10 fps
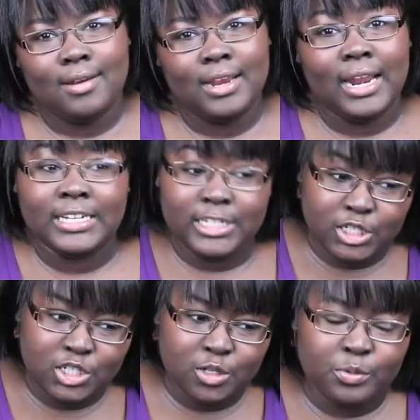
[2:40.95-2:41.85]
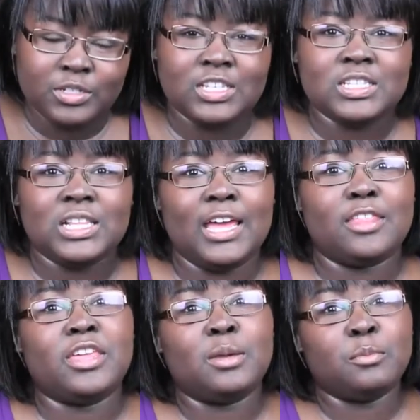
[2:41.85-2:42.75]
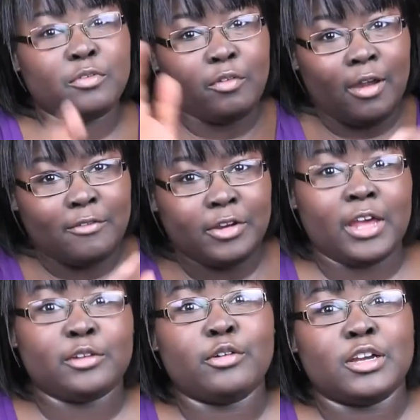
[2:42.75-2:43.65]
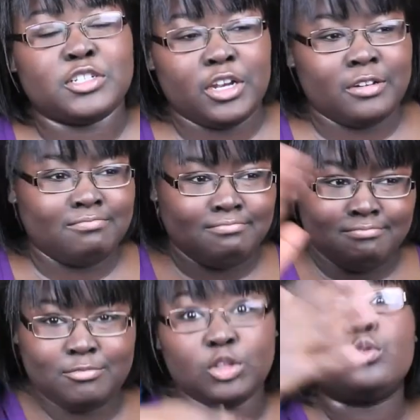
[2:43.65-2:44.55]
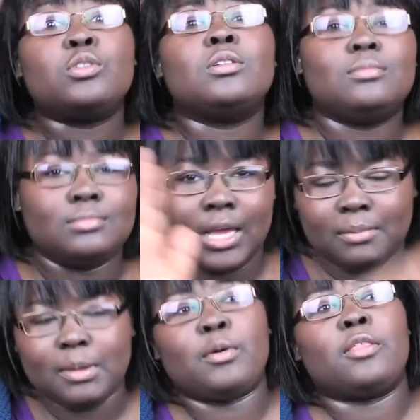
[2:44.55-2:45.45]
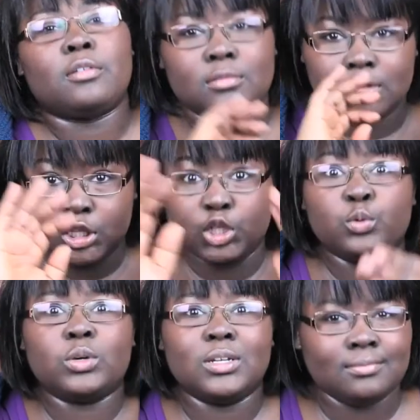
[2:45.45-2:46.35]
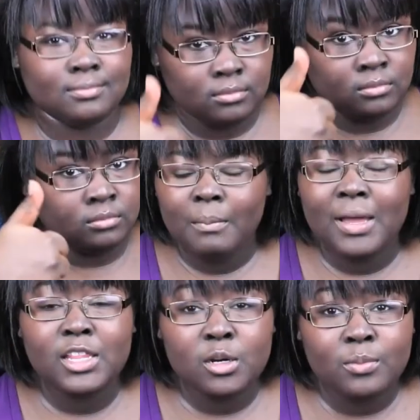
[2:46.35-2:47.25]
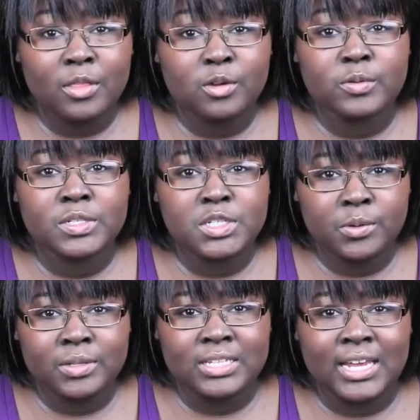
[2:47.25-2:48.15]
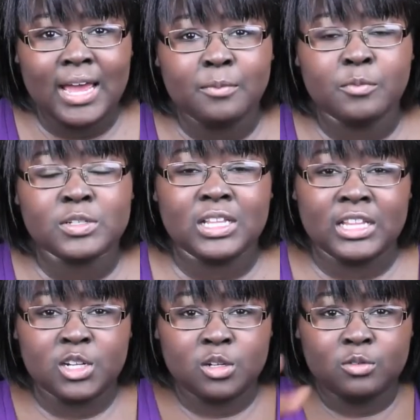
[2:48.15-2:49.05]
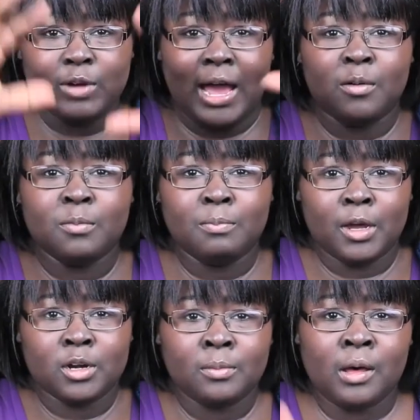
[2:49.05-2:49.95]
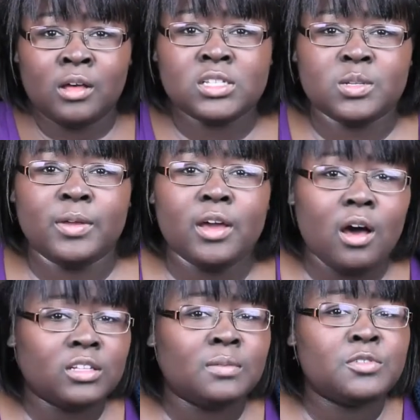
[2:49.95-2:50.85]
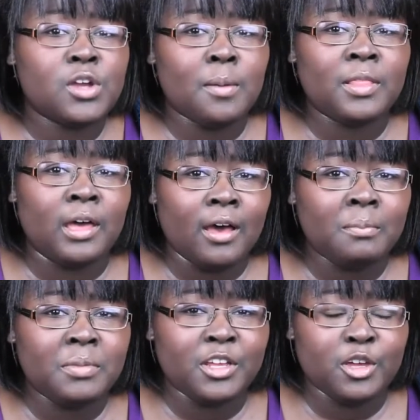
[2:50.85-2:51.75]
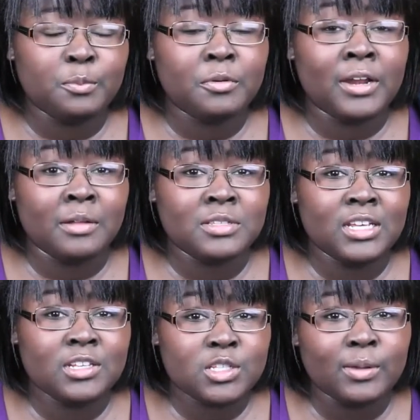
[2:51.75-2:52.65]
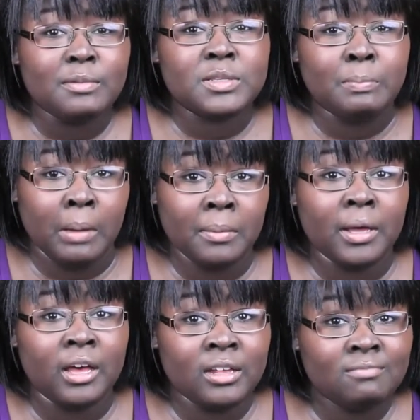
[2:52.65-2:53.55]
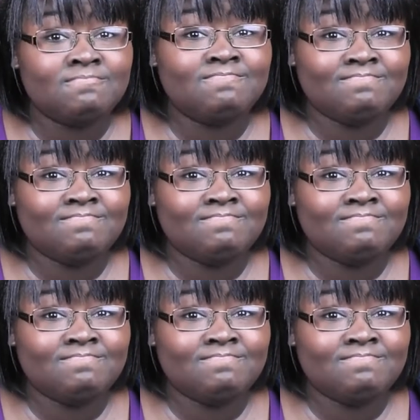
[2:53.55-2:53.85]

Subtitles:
And I ditched the Princess Leia thing before I ever got a crush on Luke. Not my brother, Luke. My little brother, who was 2 at the time, was a little round butterball, so we called him Jabba the Hutt, but he couldn't pronounce it, so he was Bubba Hutt.